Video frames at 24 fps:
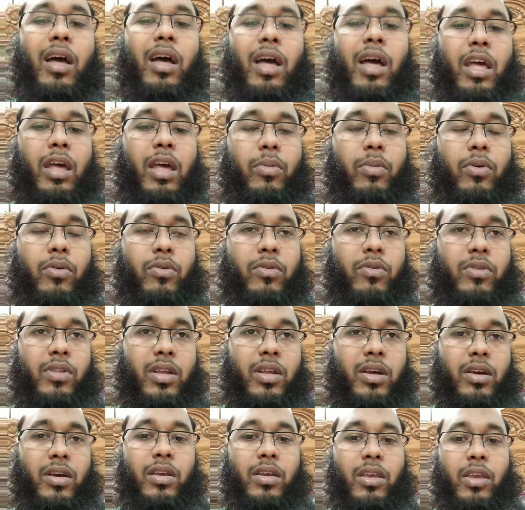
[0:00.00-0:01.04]
use of
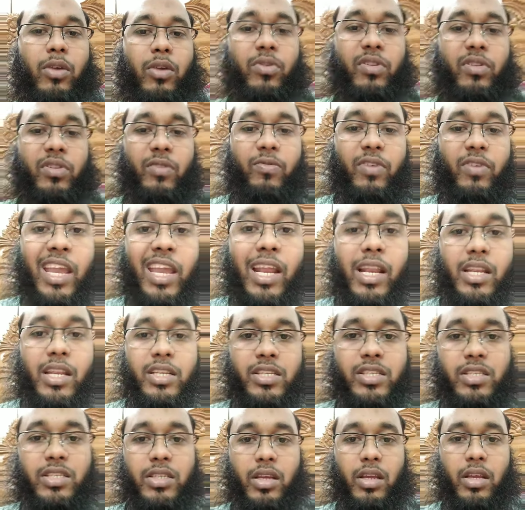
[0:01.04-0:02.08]
English and about
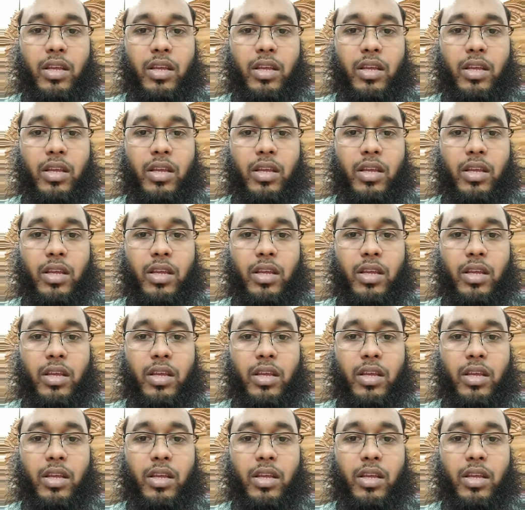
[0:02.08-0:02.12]
the